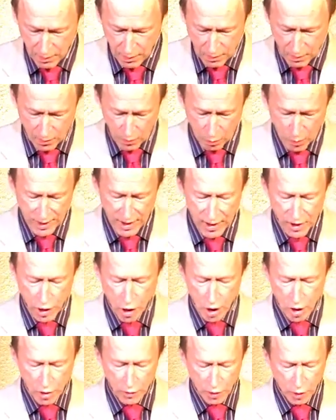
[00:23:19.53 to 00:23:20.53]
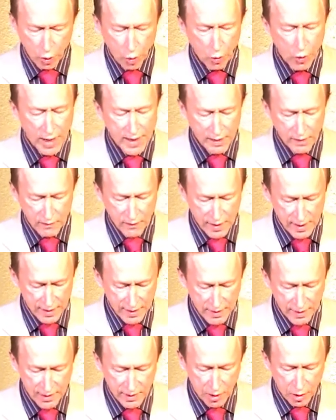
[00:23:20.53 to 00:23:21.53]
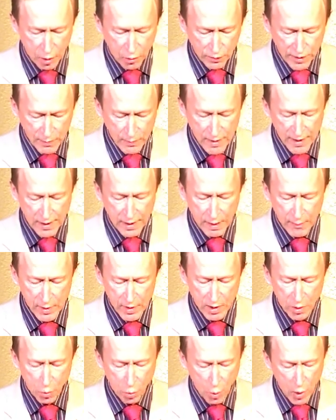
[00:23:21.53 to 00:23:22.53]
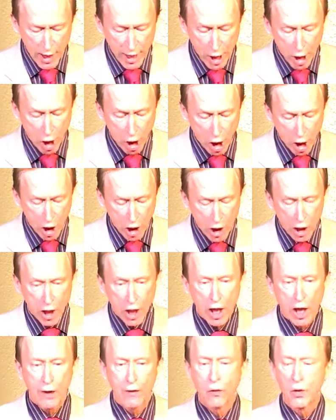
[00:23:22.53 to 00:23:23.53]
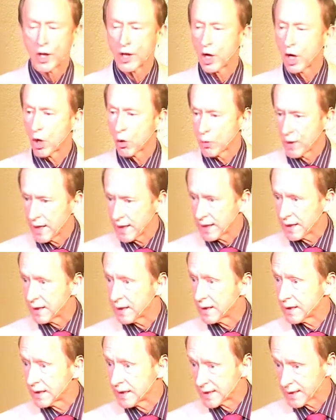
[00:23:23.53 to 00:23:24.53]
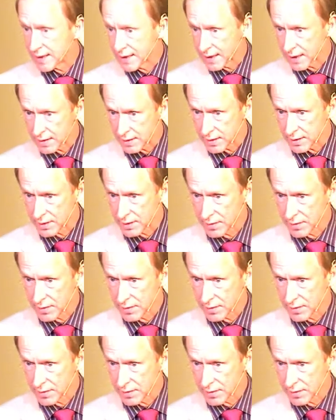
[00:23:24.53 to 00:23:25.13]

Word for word: What is called creativeness is only becoming aware of what already exists.